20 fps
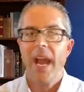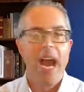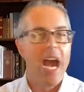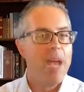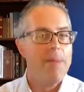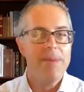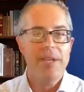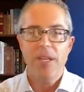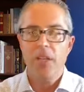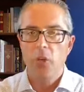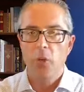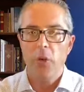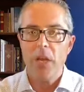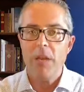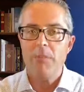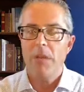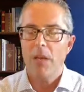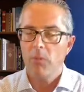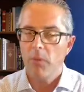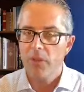I'm in
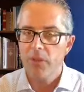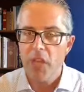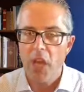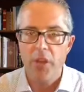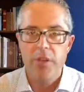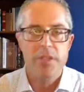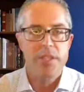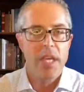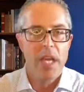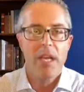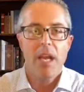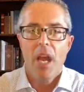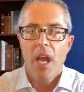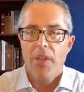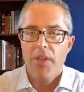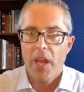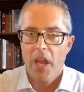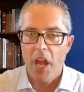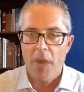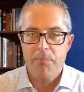agreement with those
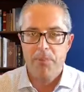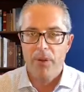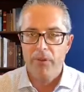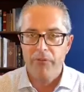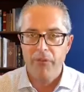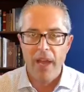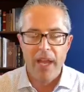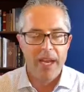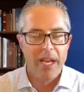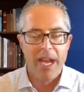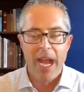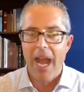that, that are prophetic.